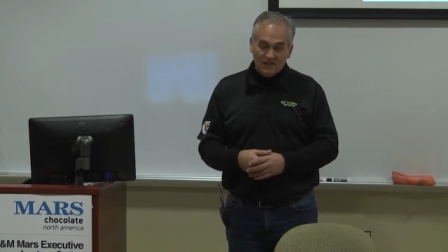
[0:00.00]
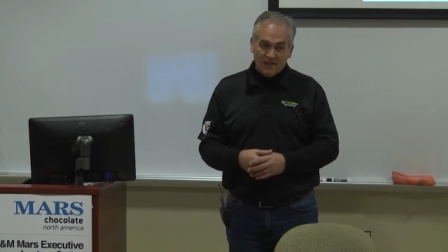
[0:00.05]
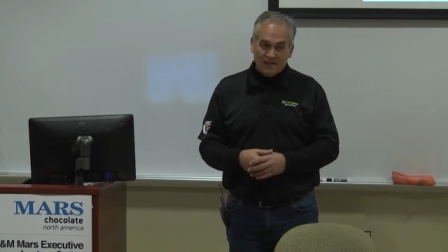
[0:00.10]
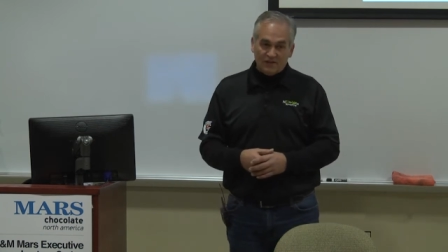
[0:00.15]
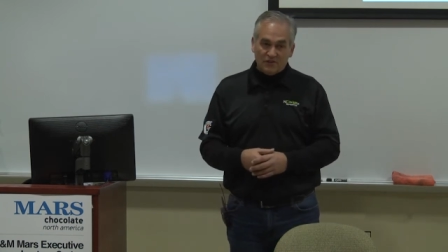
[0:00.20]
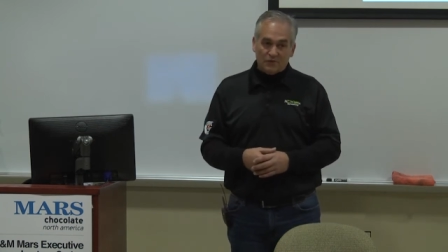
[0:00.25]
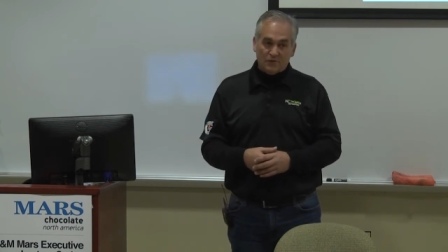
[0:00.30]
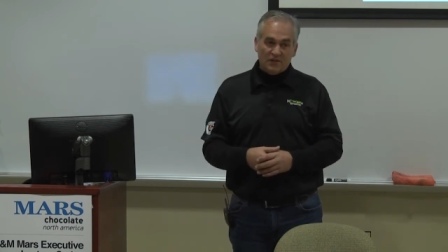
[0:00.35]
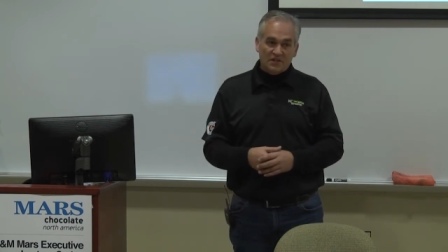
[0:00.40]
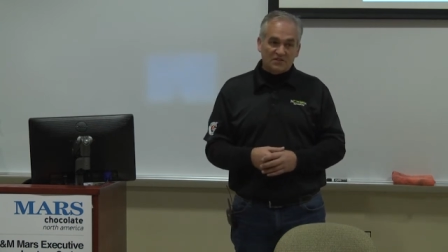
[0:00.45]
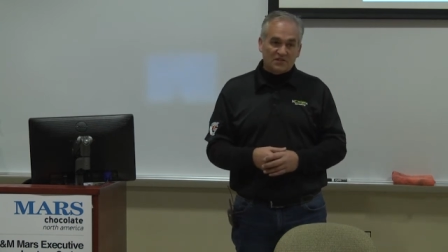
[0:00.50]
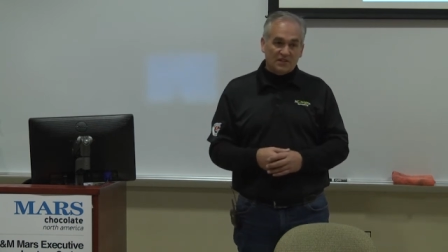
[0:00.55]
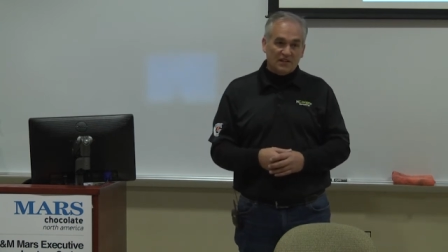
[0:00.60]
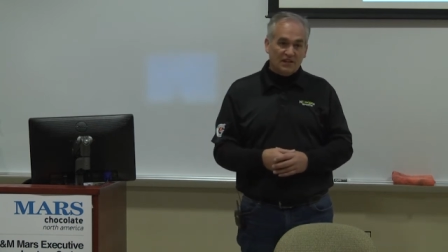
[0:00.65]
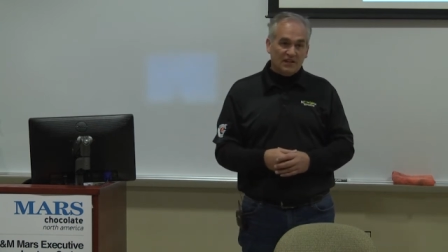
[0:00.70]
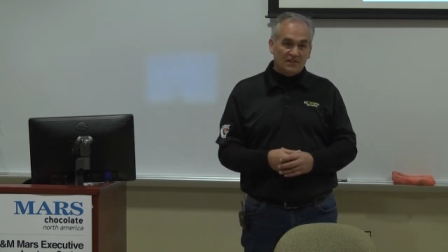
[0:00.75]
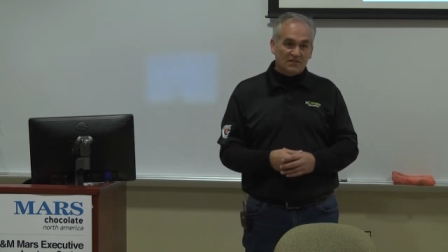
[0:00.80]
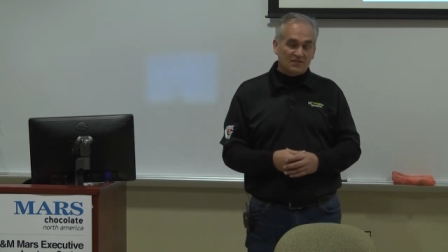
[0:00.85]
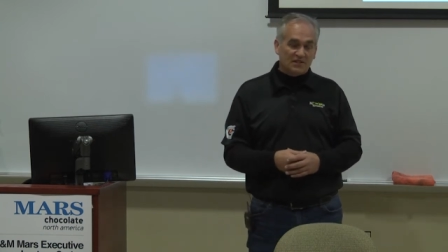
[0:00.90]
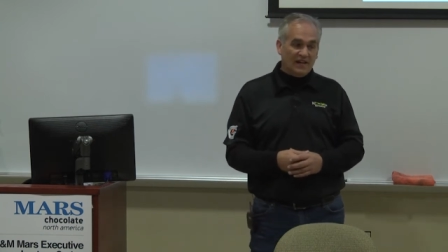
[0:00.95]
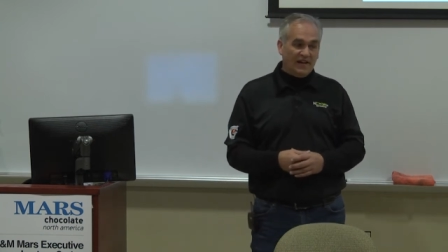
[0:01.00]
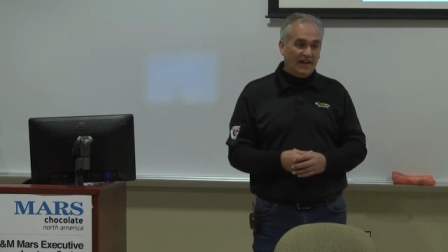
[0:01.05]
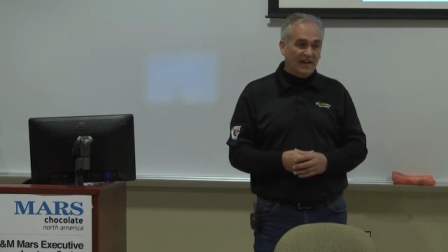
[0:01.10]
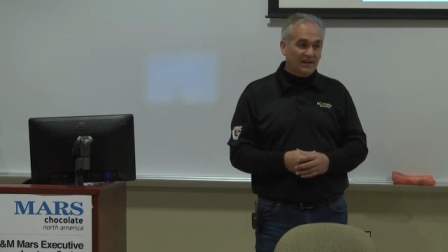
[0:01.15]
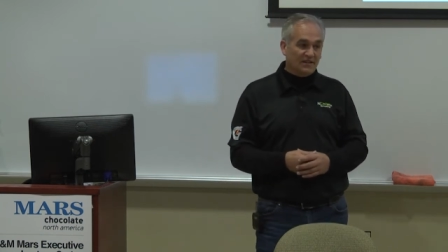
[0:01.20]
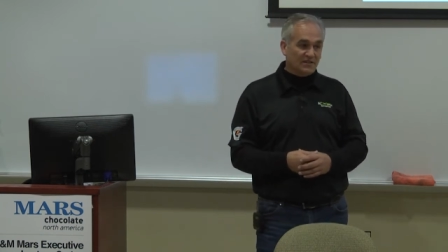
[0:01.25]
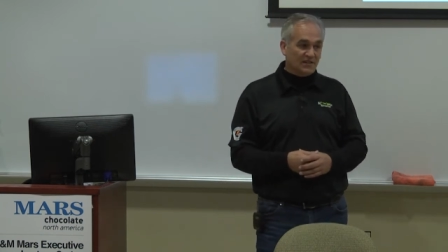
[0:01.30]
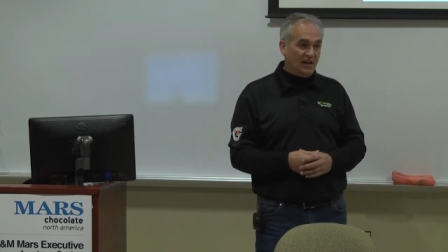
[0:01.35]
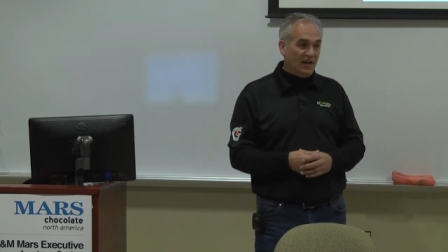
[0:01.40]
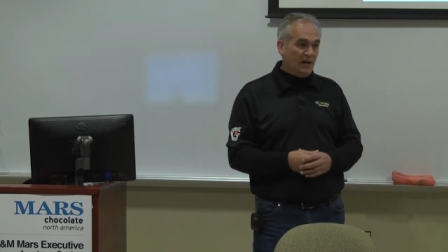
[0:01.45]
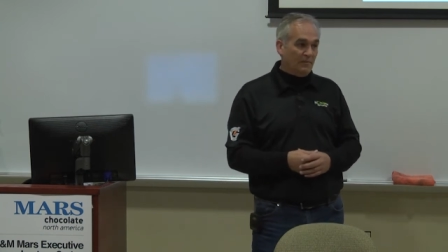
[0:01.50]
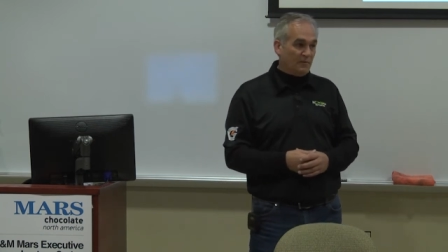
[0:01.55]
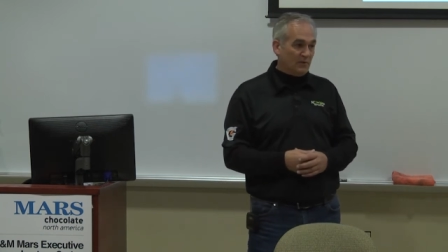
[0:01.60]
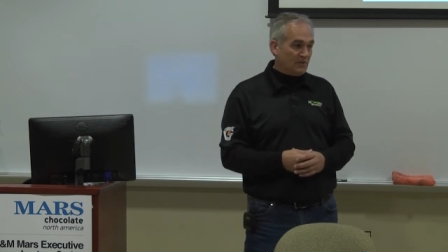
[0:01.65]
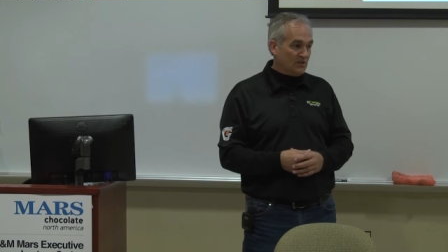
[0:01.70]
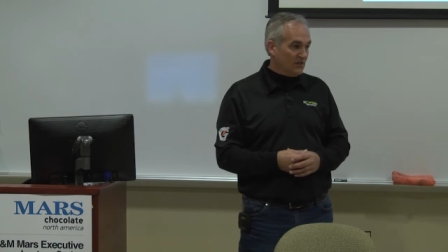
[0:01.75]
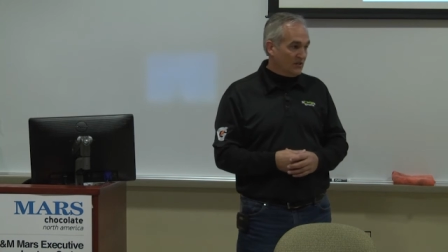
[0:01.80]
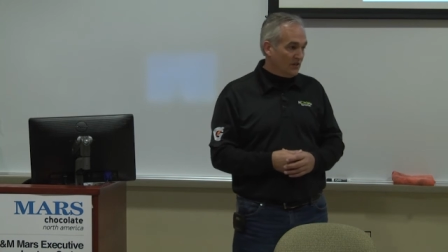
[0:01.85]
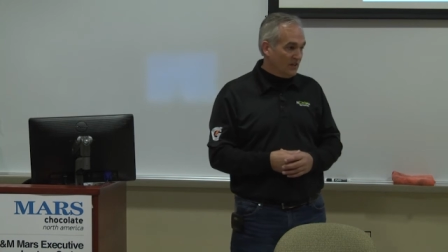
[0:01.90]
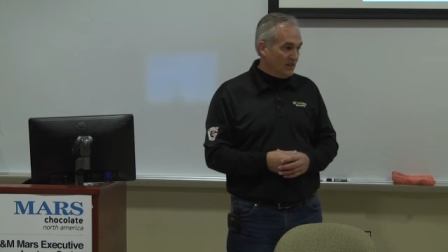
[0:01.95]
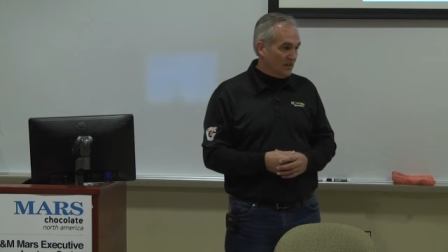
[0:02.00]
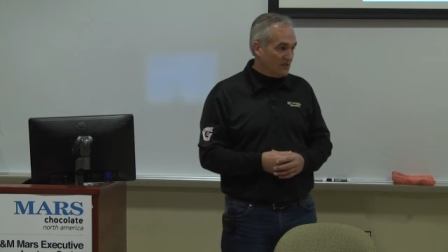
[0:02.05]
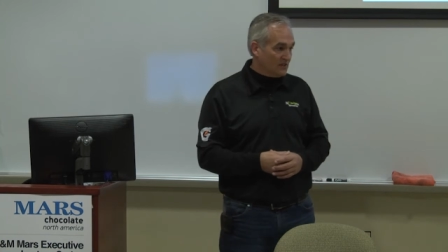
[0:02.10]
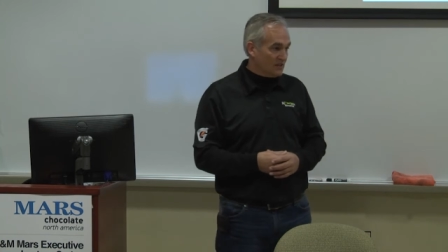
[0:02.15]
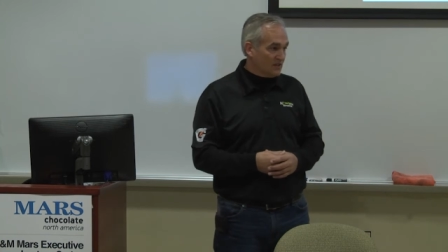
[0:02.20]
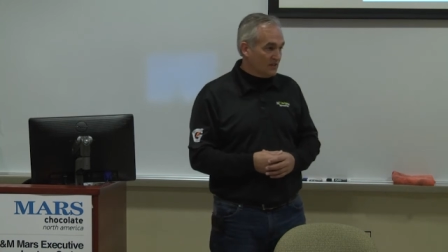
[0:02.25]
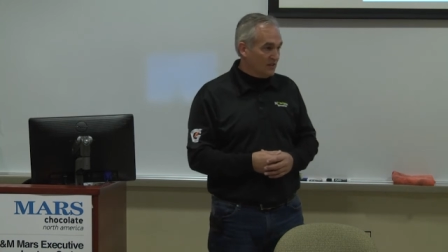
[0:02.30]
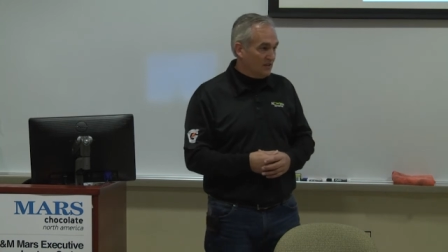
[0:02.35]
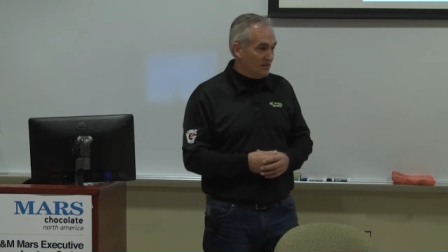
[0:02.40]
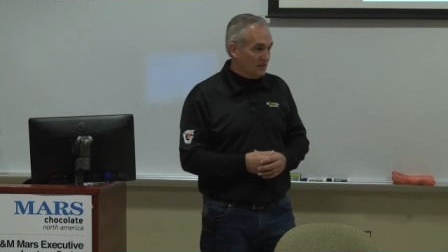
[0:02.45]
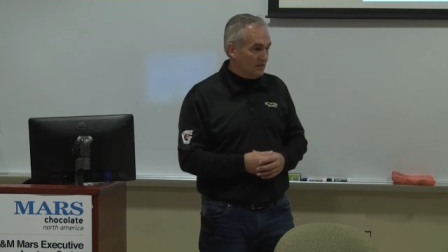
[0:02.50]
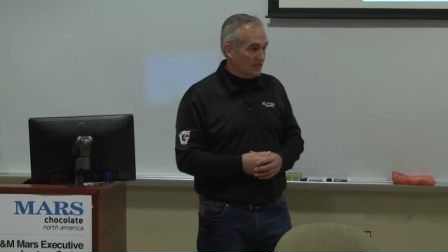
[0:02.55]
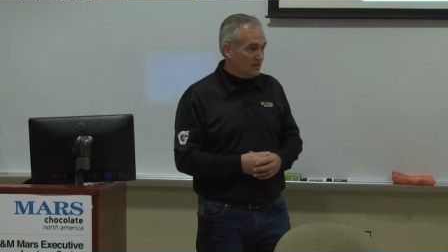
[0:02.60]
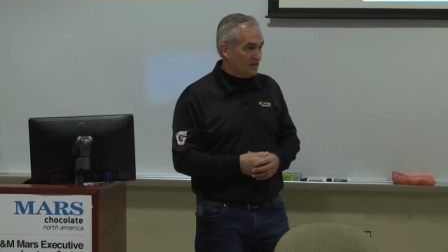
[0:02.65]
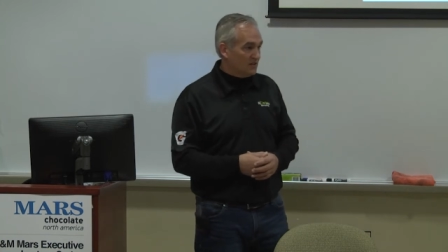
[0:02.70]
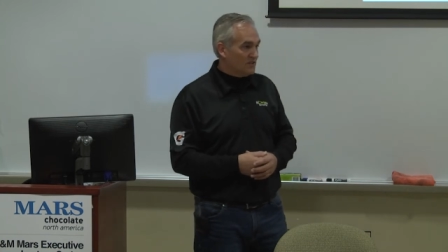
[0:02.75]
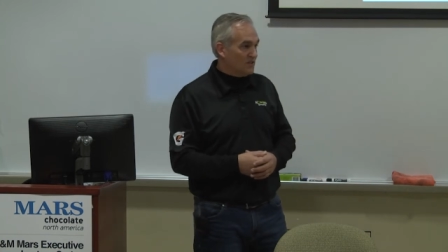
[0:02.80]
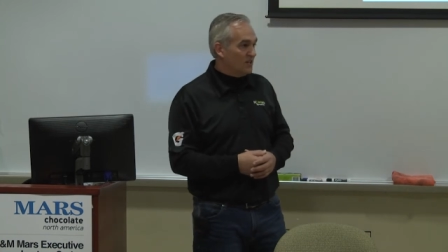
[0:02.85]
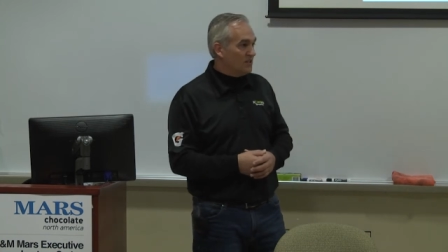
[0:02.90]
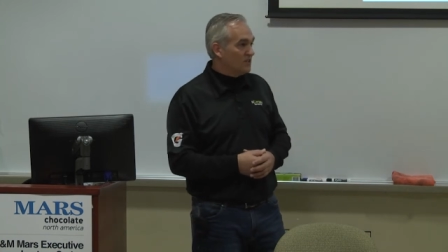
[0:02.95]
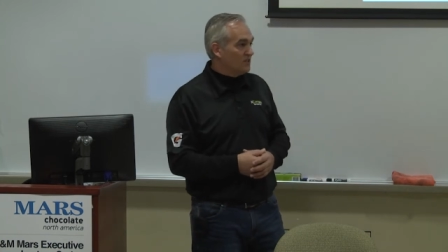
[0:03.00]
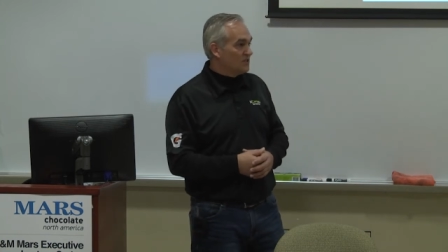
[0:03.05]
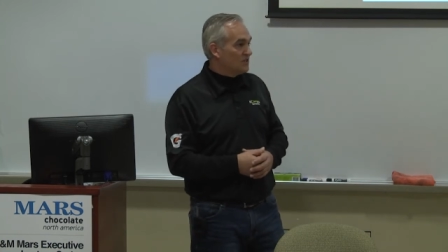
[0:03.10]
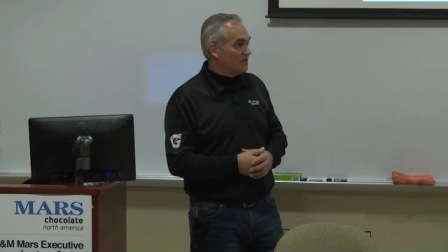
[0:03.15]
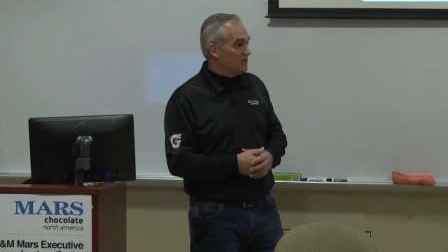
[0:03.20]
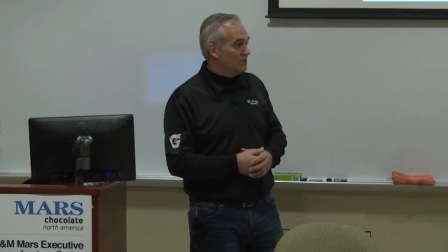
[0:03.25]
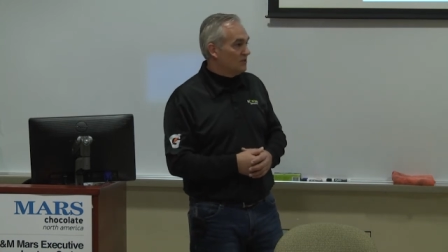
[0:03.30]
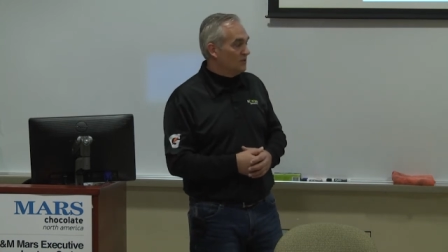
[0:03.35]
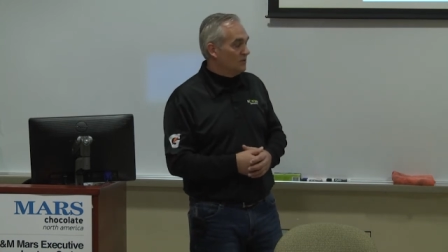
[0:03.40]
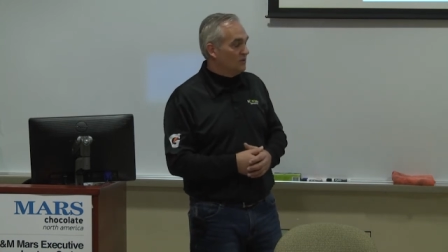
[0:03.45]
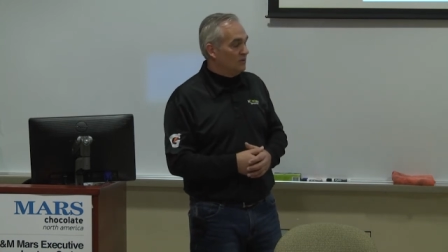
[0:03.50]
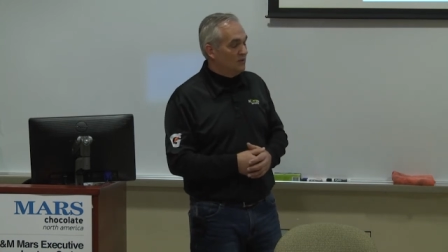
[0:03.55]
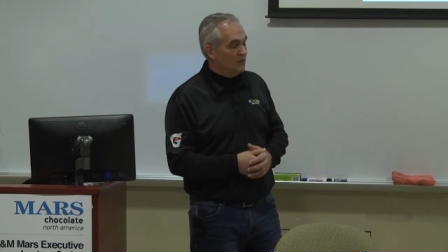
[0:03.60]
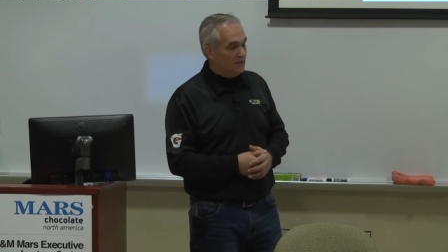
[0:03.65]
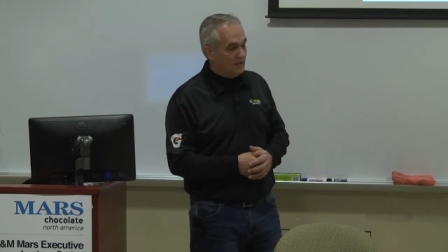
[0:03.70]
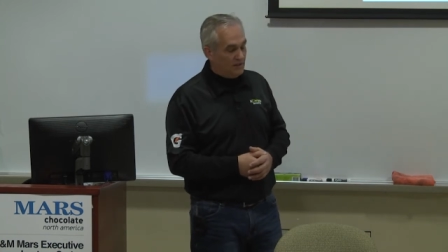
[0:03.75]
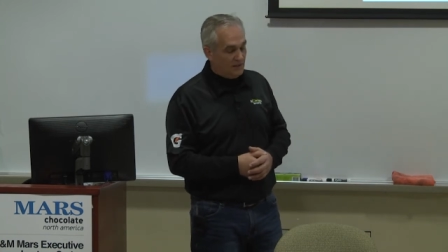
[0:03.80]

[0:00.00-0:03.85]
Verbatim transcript: And the reason is, as opportunities continue to